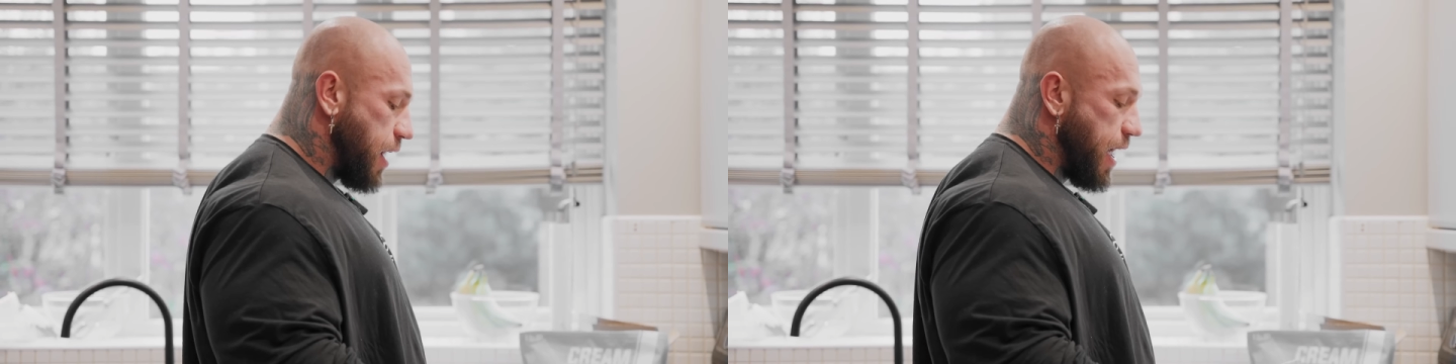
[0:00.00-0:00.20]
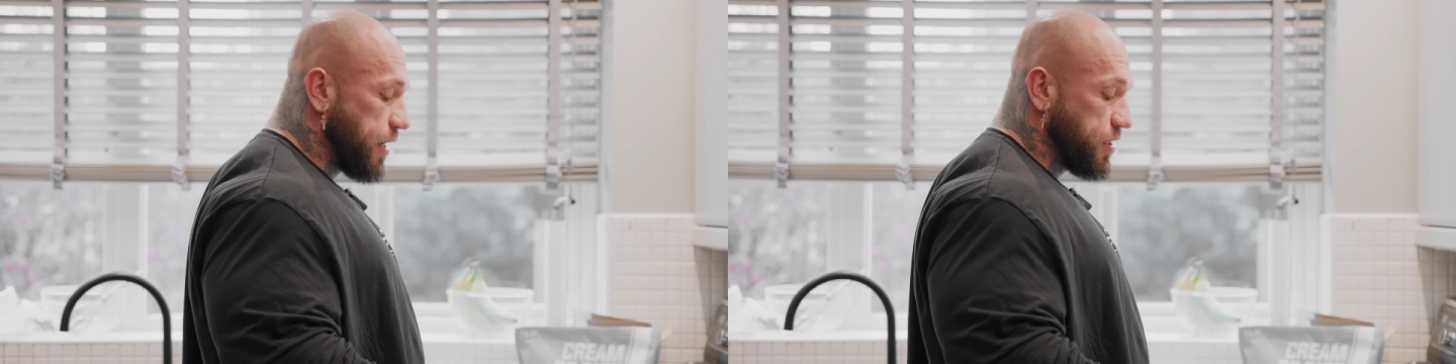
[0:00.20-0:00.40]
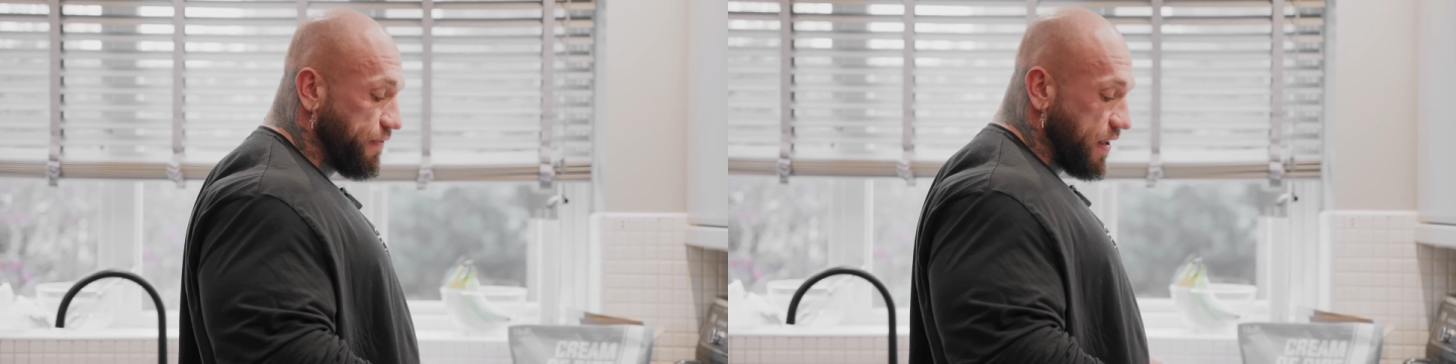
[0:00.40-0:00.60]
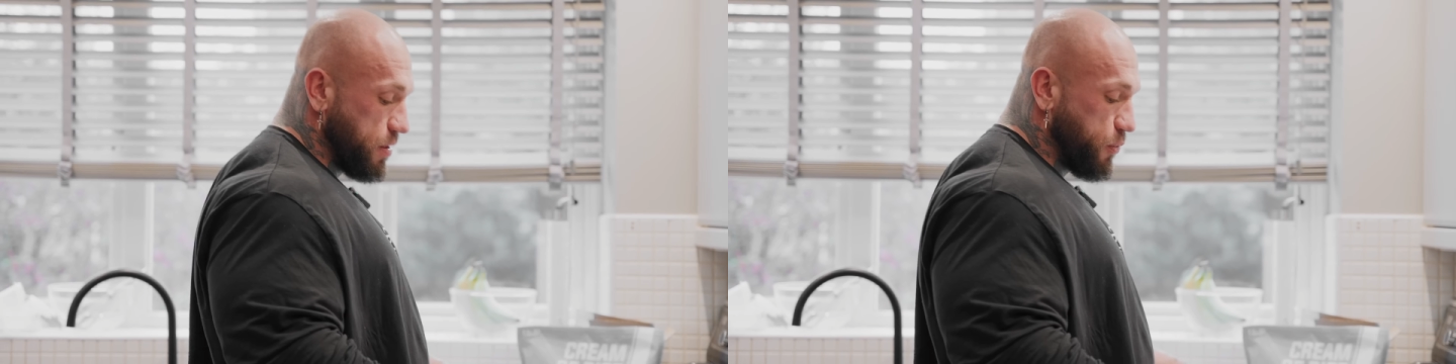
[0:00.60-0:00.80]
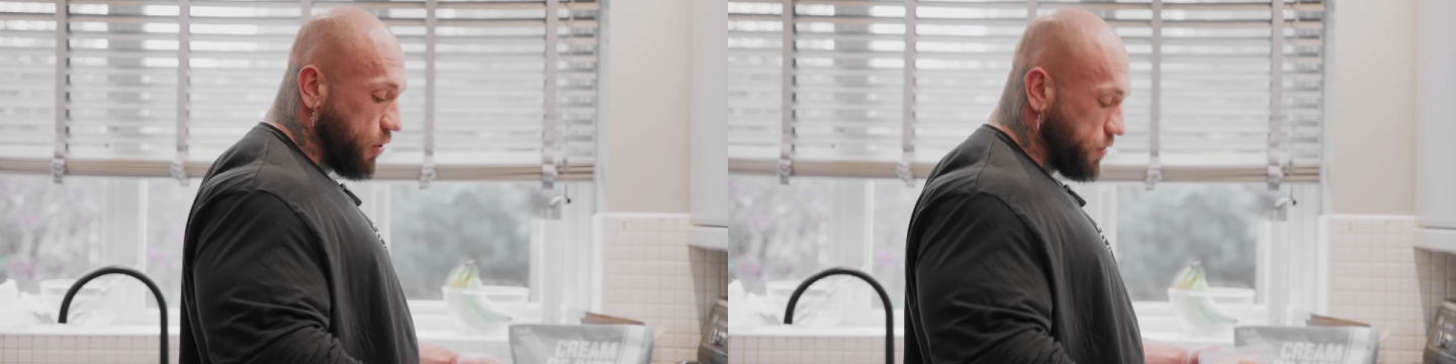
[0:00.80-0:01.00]
I actually
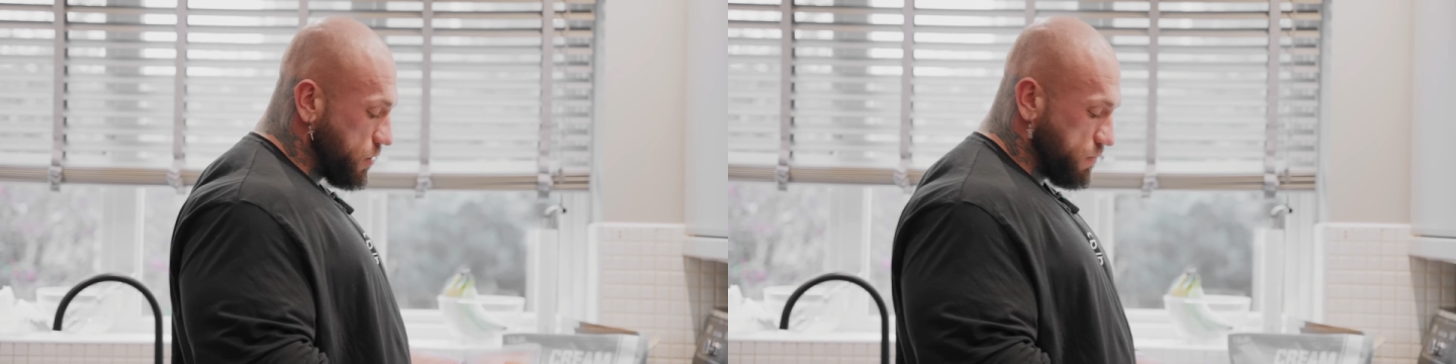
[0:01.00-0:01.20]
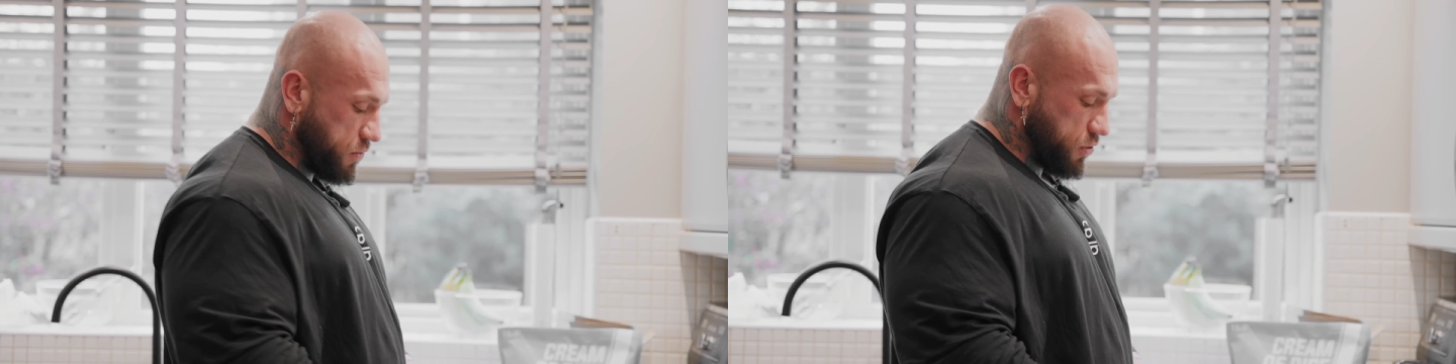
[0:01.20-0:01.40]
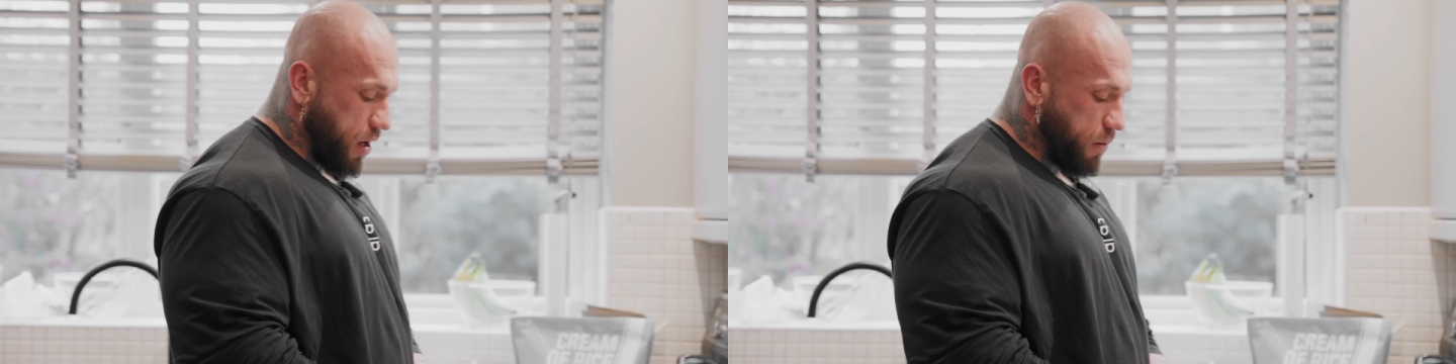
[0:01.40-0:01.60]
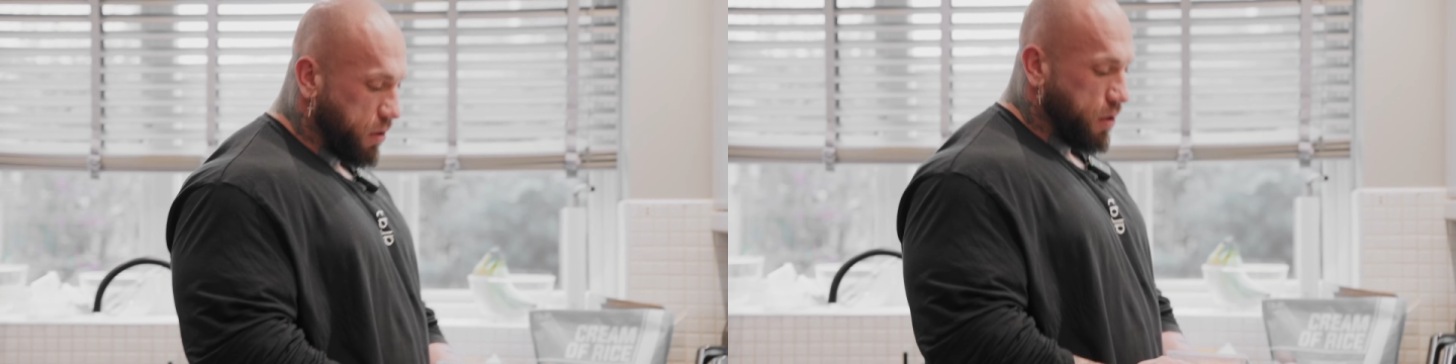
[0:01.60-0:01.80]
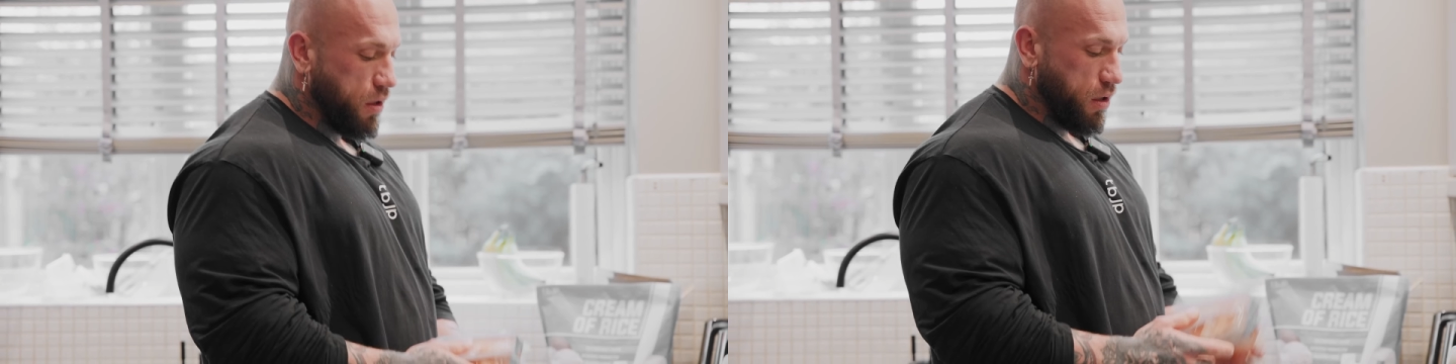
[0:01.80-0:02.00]
fancy prawns. So
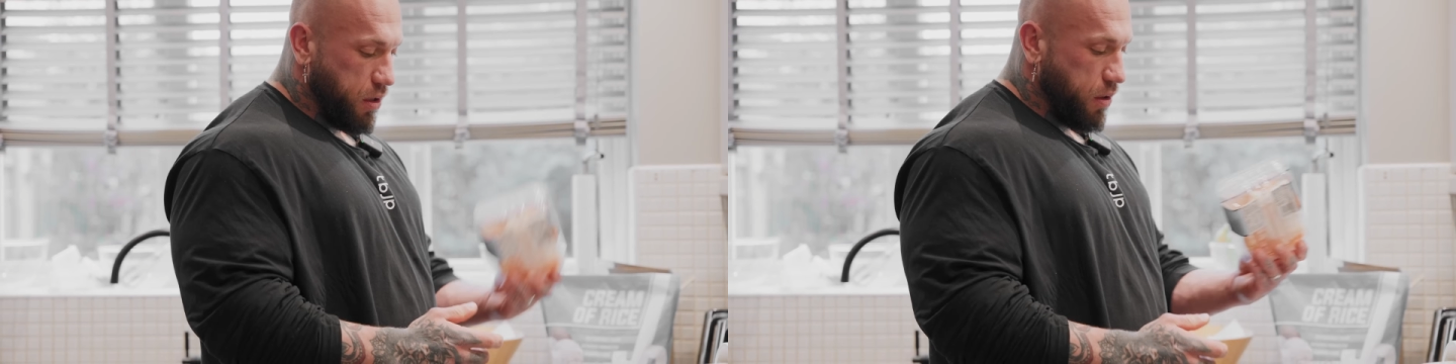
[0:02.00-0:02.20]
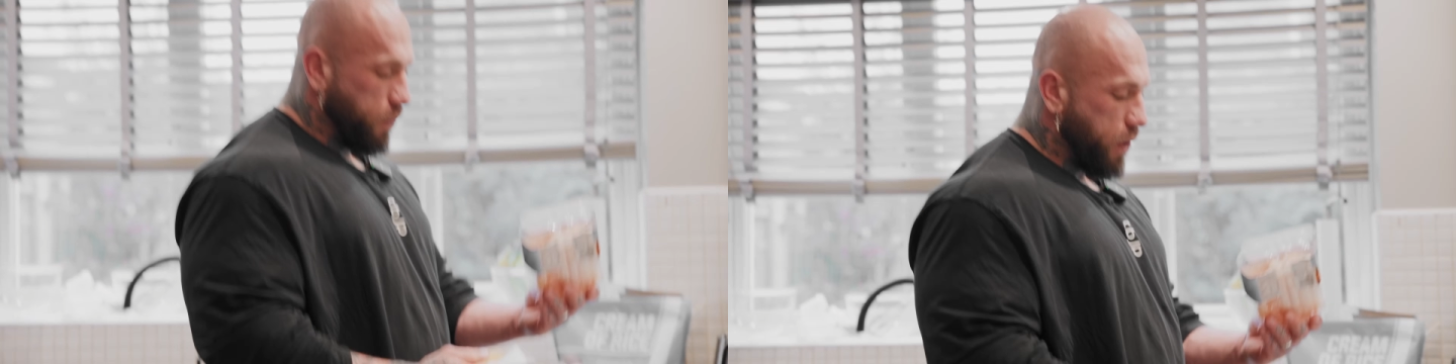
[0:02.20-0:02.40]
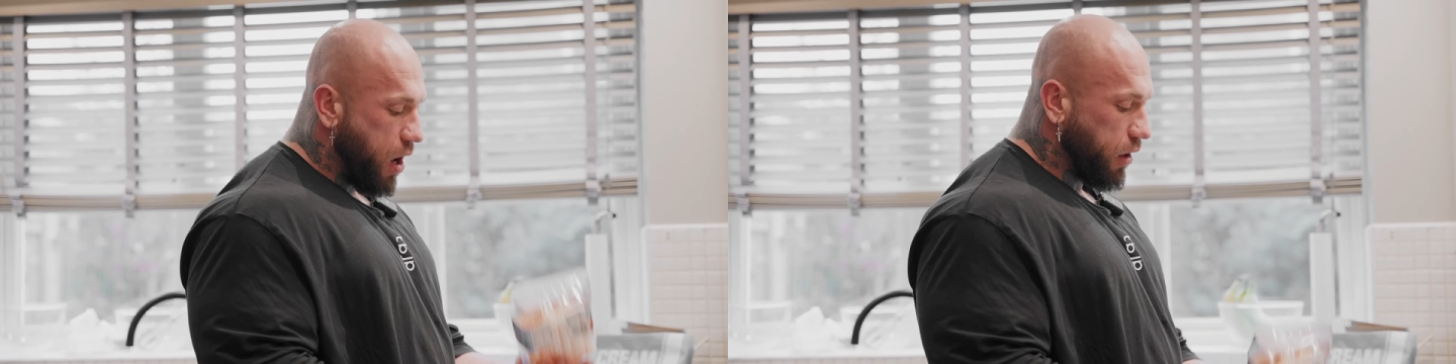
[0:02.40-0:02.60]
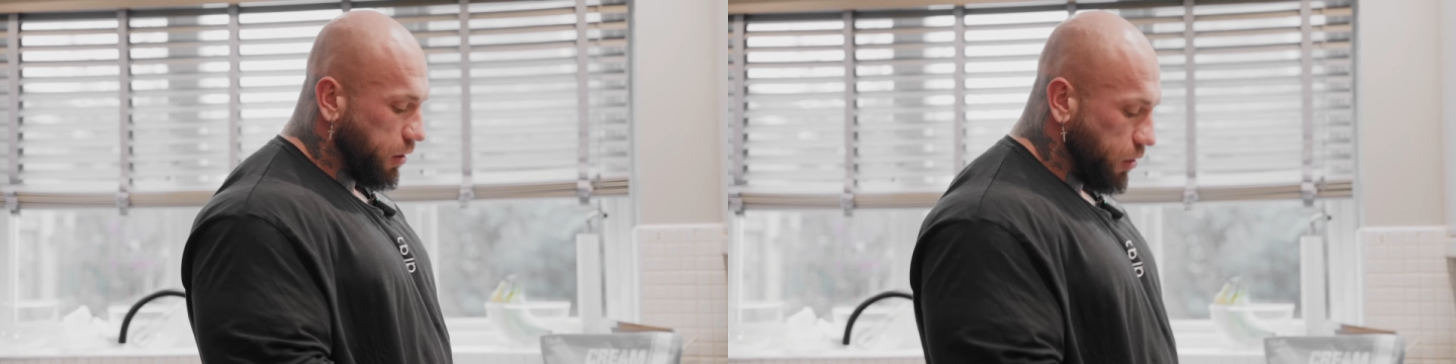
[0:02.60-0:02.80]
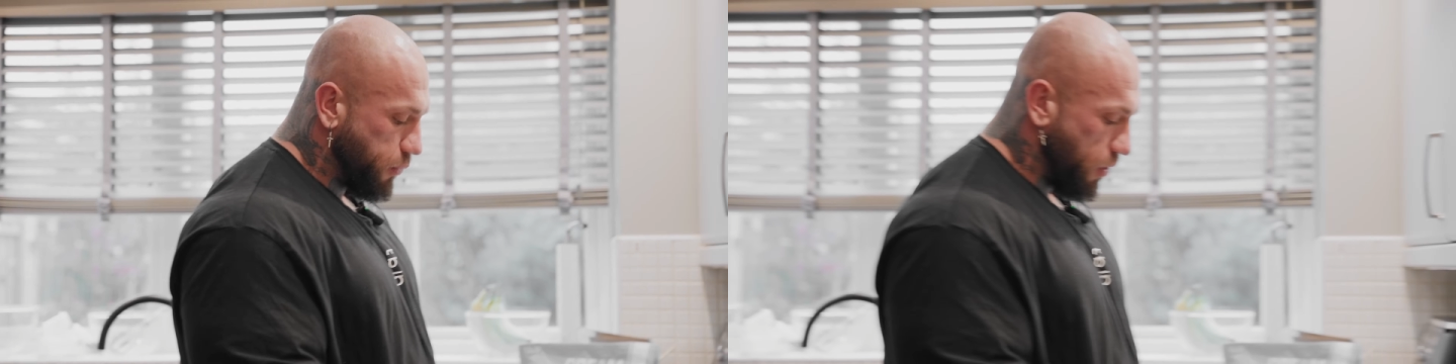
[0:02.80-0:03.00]
we are
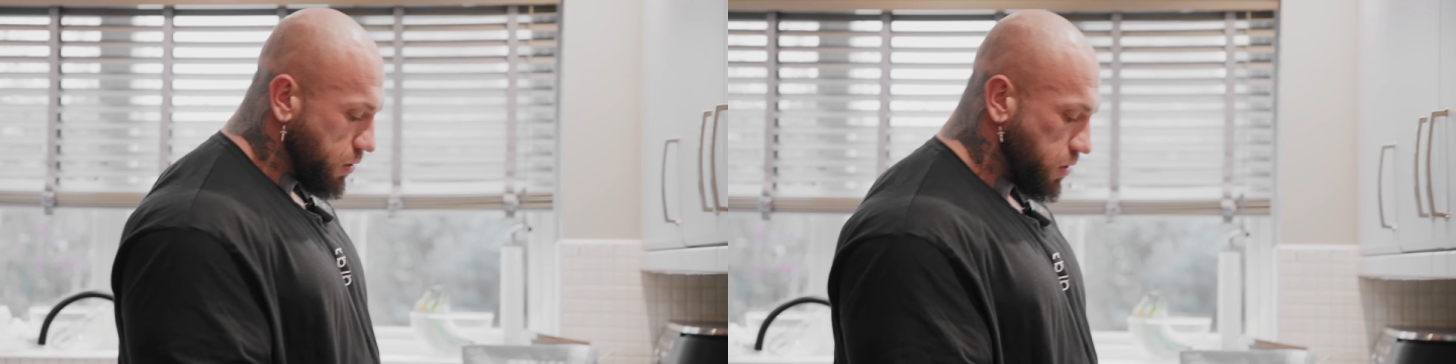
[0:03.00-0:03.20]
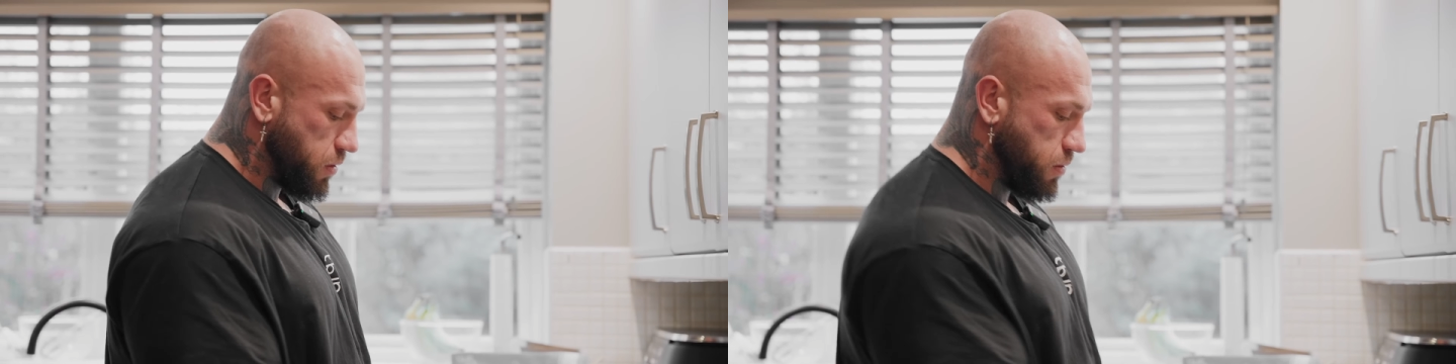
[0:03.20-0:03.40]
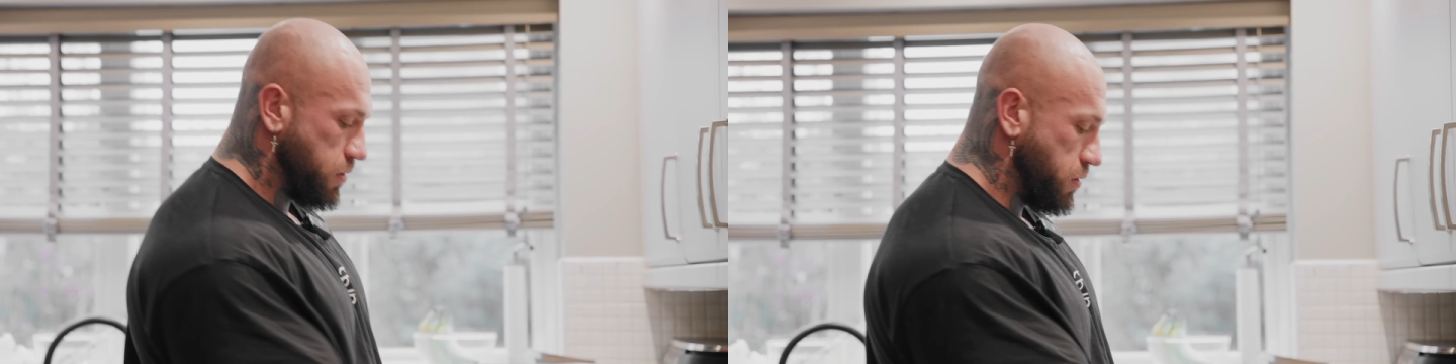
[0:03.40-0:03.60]
gonna do prawns.